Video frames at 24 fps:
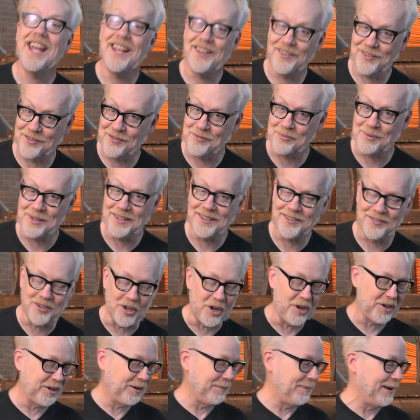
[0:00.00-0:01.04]
history to
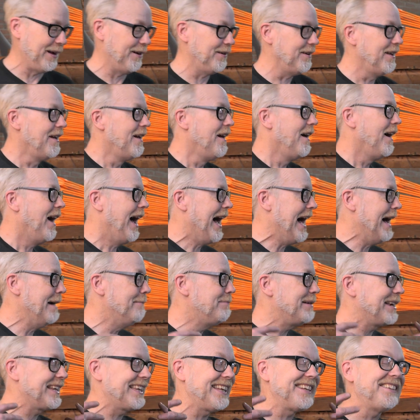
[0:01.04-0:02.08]
talk about, uh,
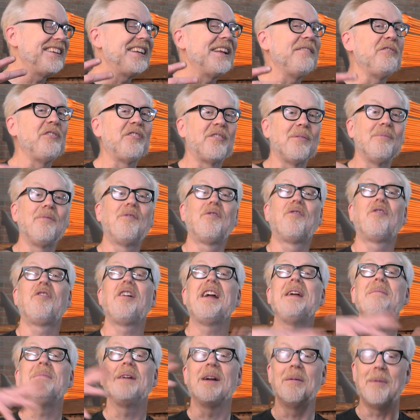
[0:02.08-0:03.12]
but I'd like to give you some
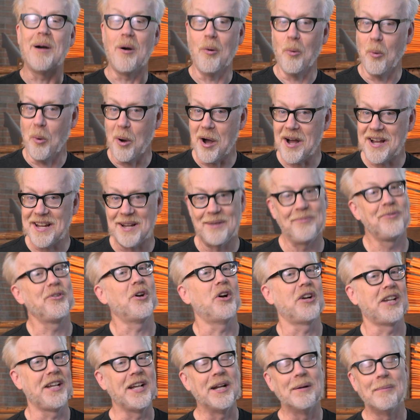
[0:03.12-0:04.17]
framing about why I'm
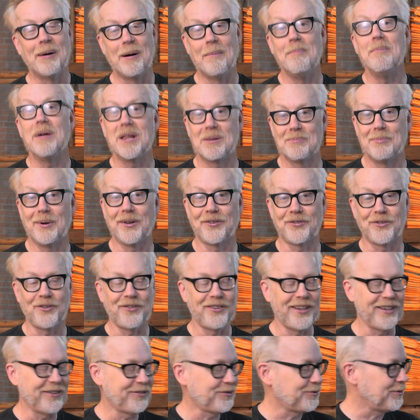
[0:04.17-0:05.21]
talking about Mythbusters
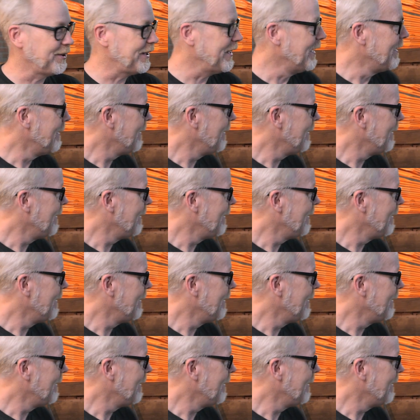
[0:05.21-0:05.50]
history.